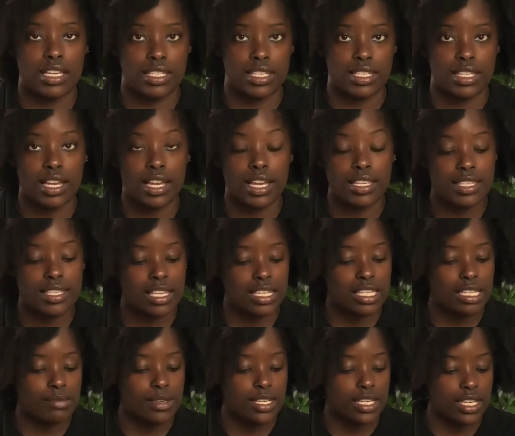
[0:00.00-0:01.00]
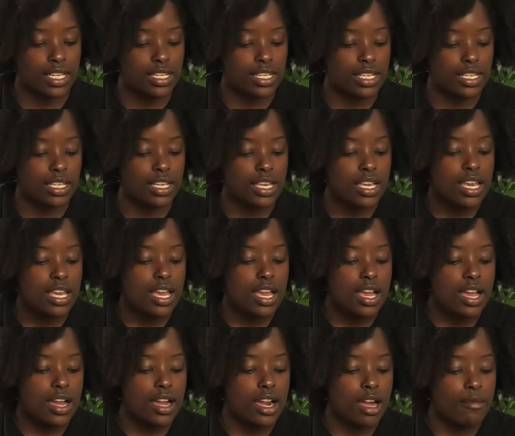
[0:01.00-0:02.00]
Like I said in the beginning,
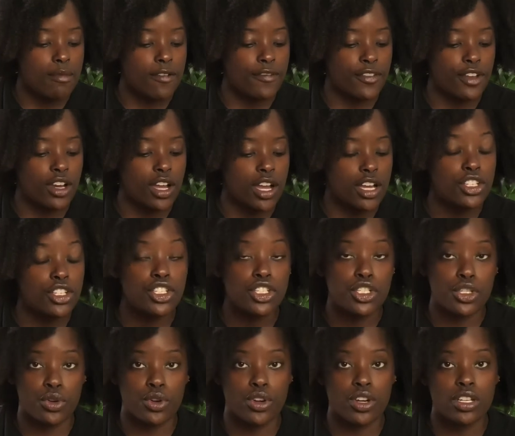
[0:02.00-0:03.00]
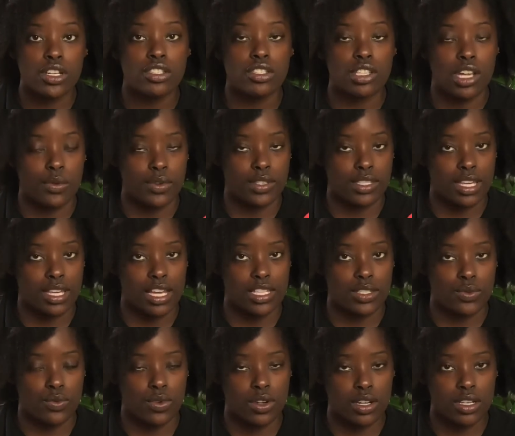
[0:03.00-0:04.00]
if you're unsure, start with size
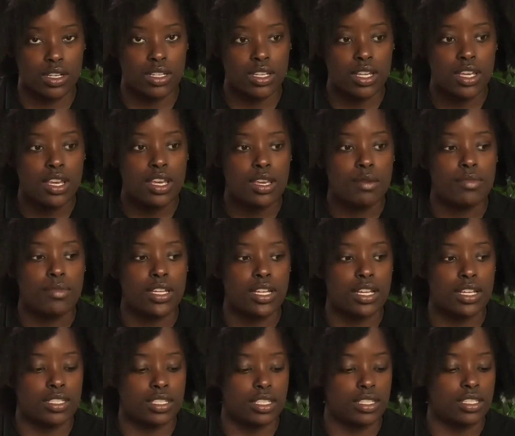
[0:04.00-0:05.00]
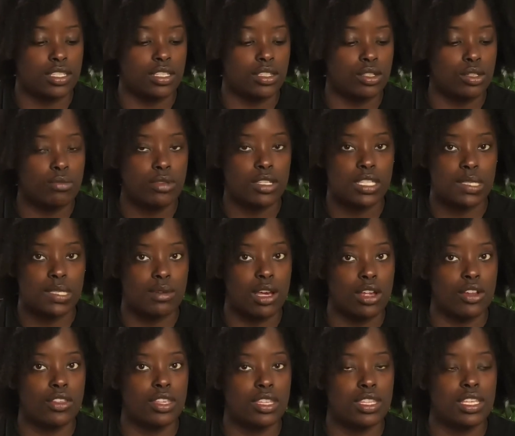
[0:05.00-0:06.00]
1, because it's a little bit smaller
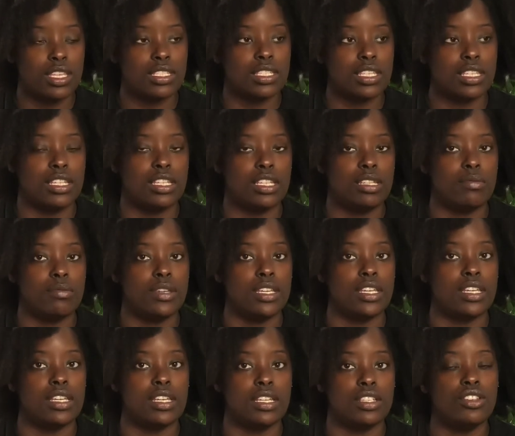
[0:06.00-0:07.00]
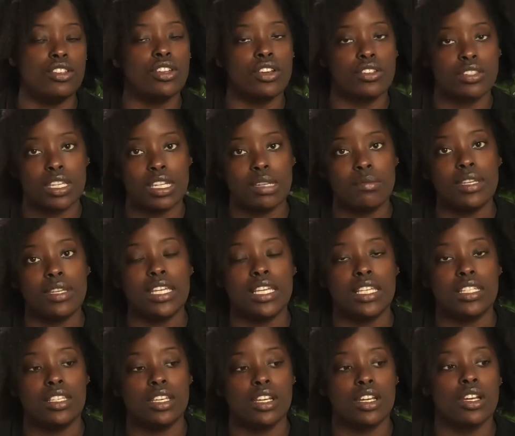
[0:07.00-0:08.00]
than this, and it's going to be
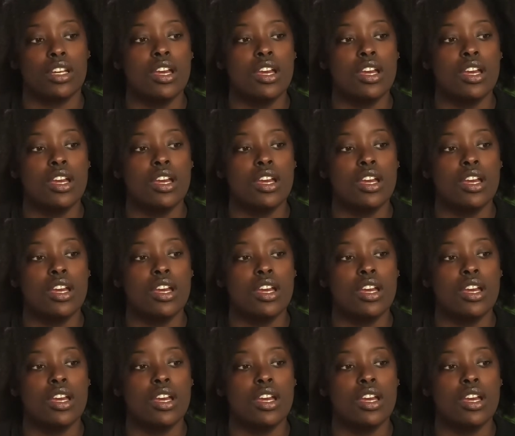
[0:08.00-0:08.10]
easier.